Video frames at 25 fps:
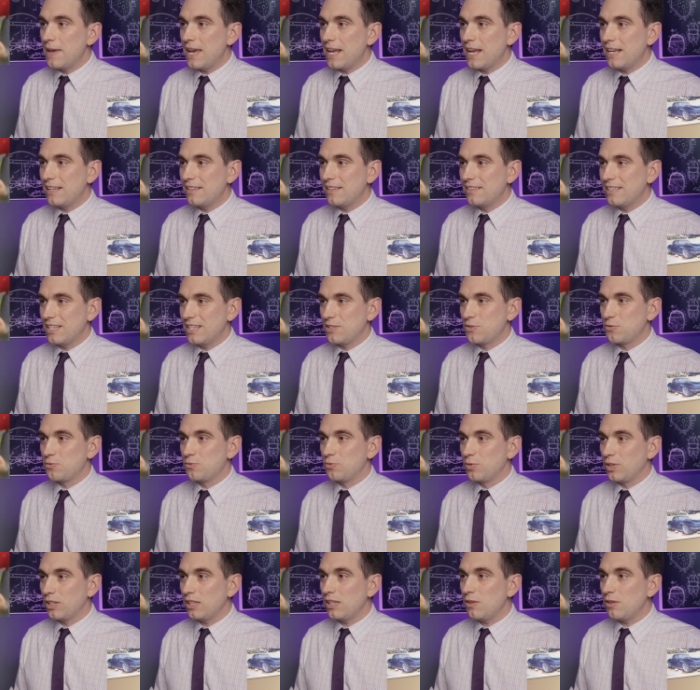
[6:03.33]
And that's
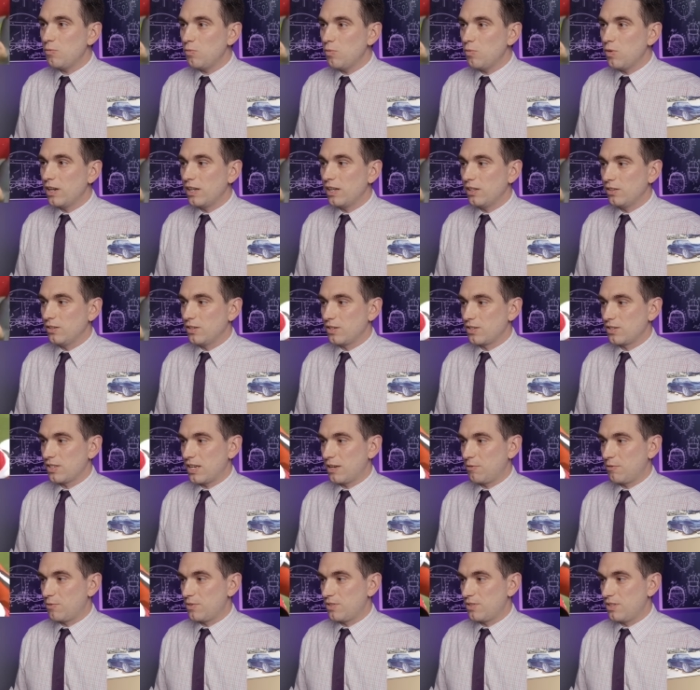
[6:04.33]
really what it looks
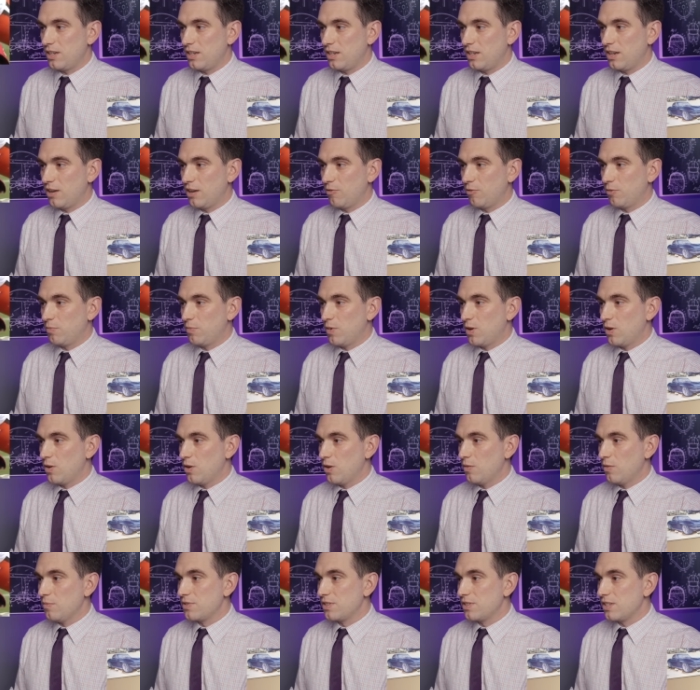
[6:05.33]
like we're seeing here with
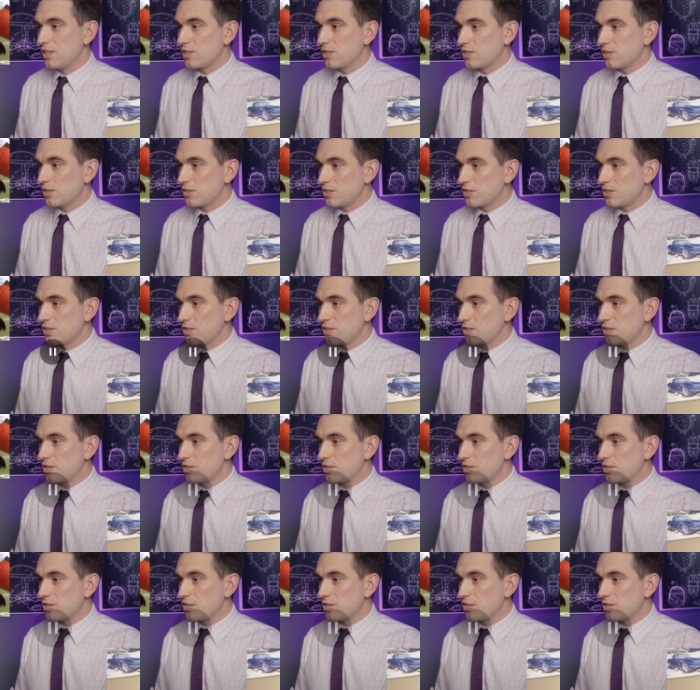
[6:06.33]
Mahomes. This looks to...